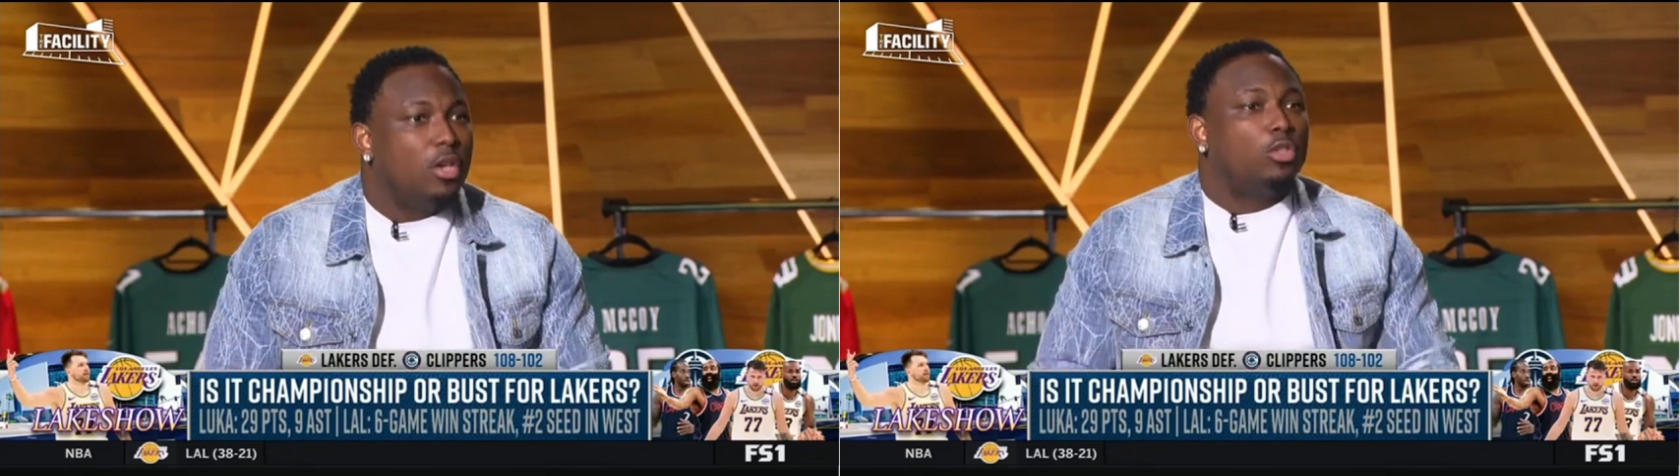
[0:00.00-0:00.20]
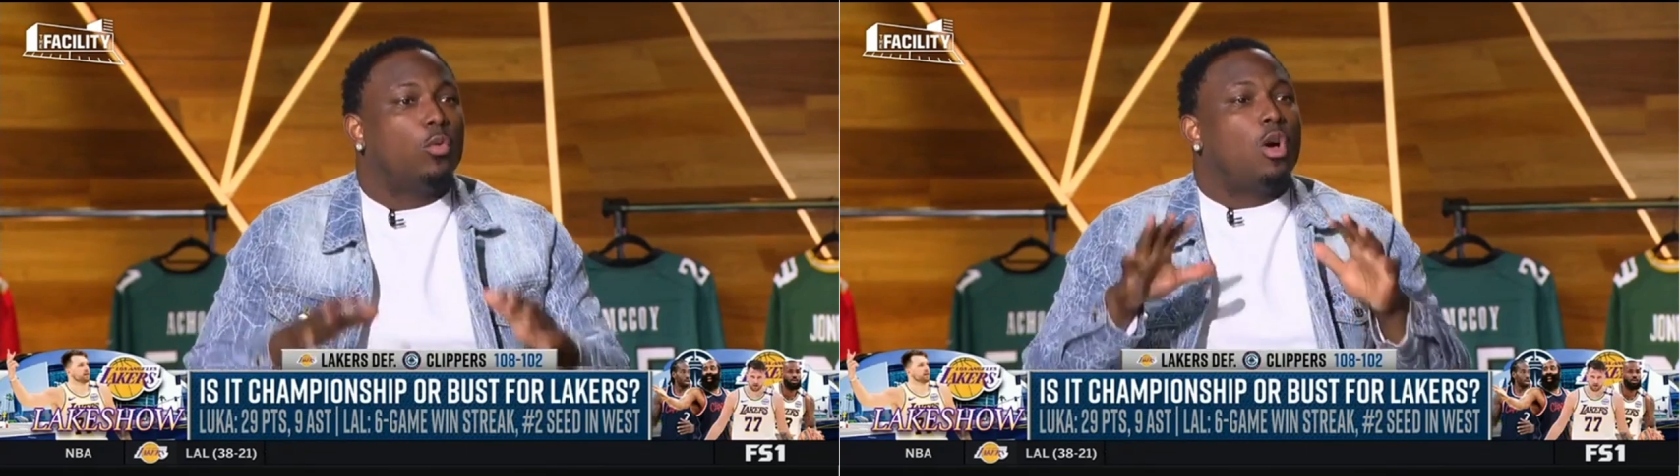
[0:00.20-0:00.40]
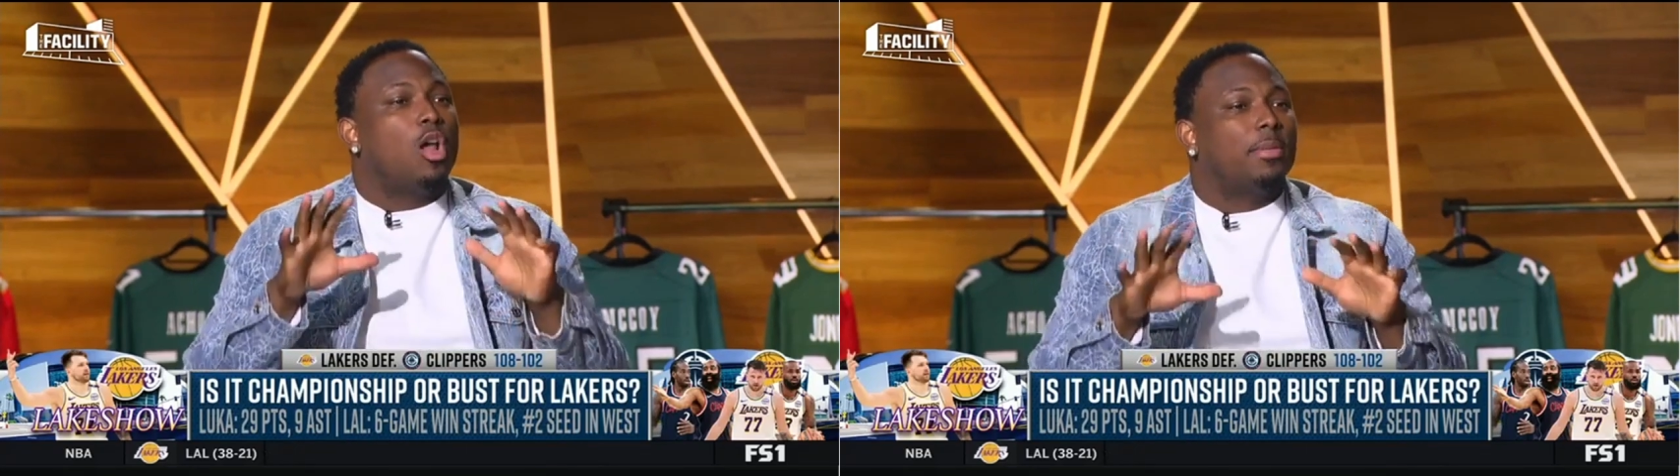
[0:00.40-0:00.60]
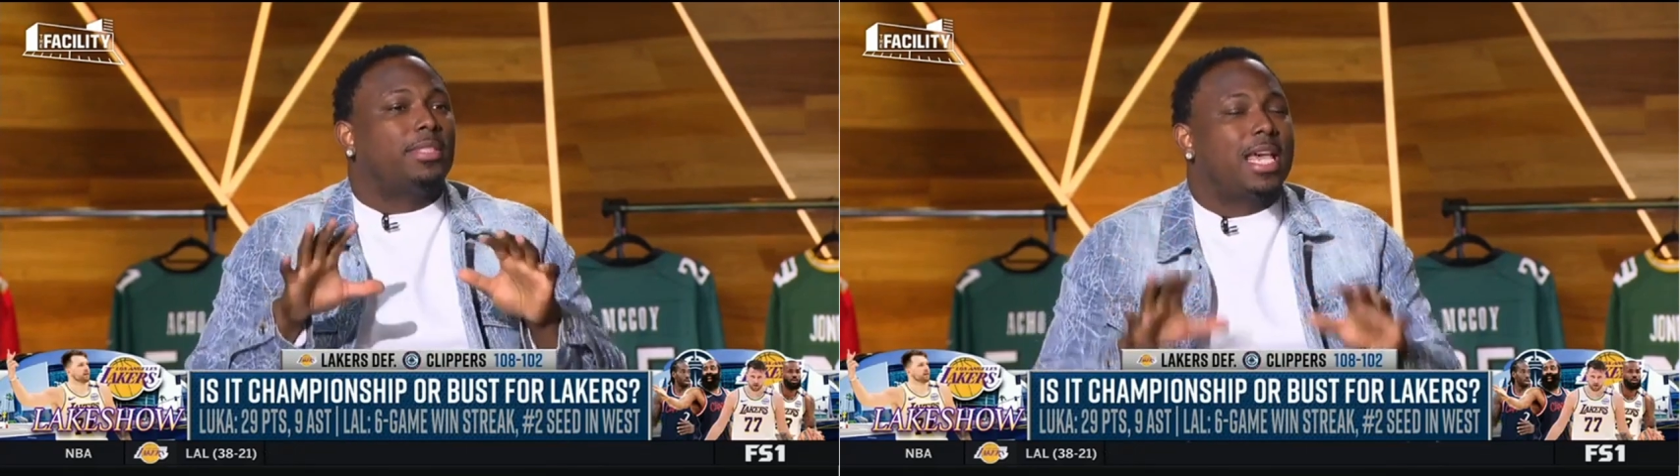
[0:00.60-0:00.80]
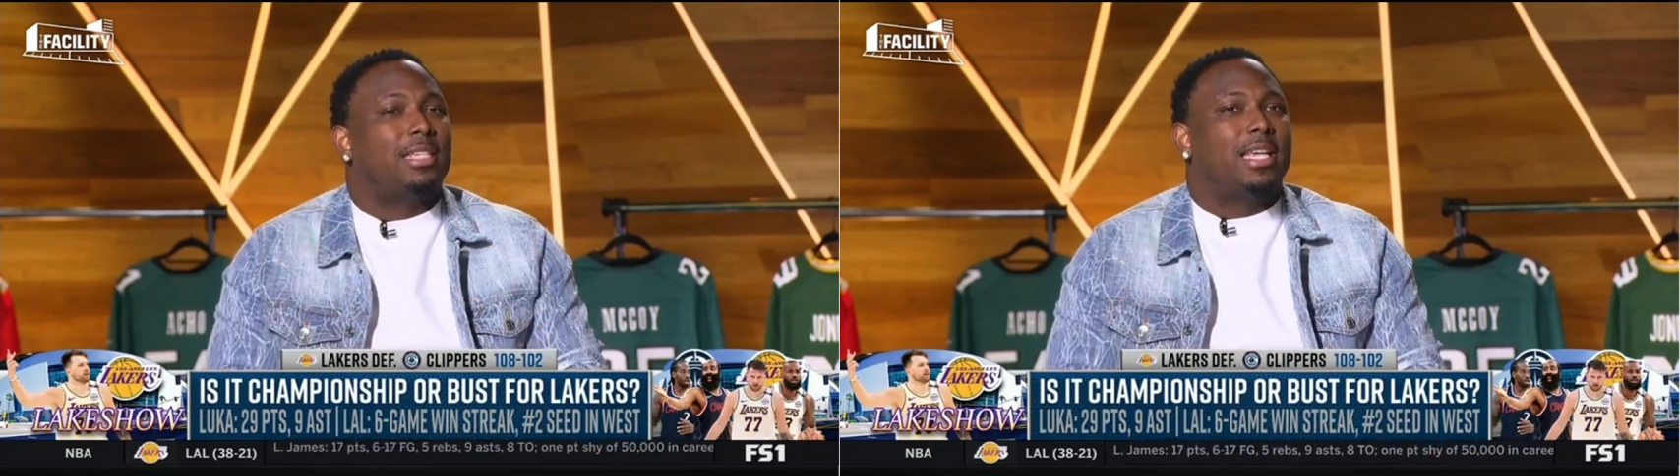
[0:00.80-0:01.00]
So all I'm
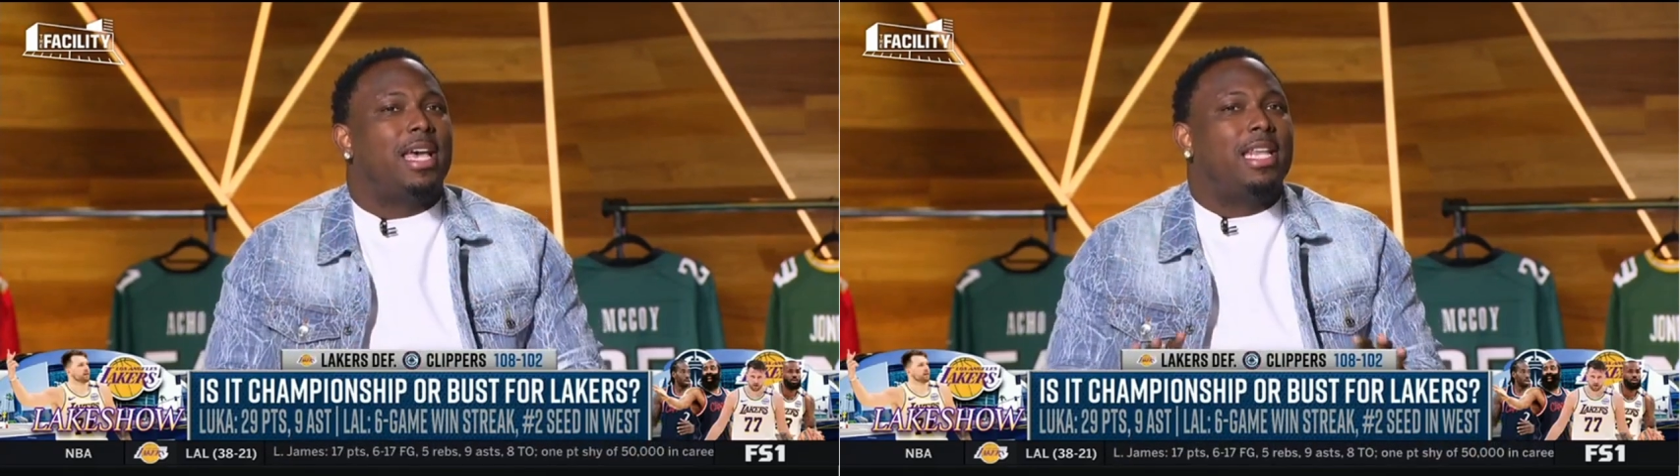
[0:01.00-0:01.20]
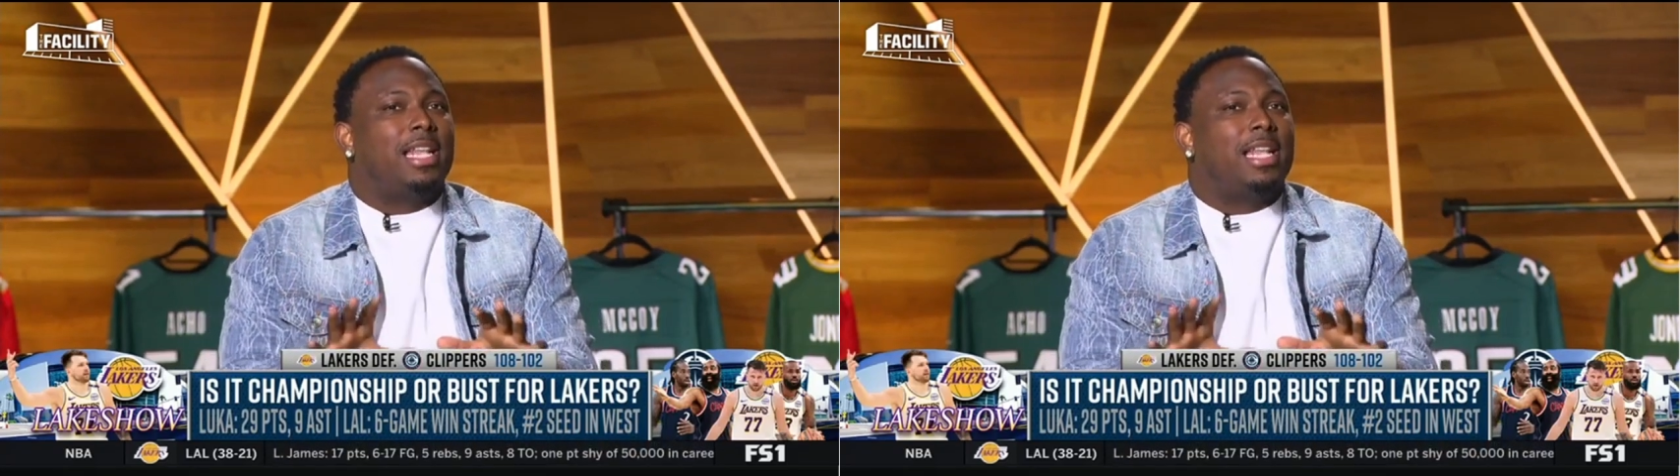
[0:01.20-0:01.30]
saying is that,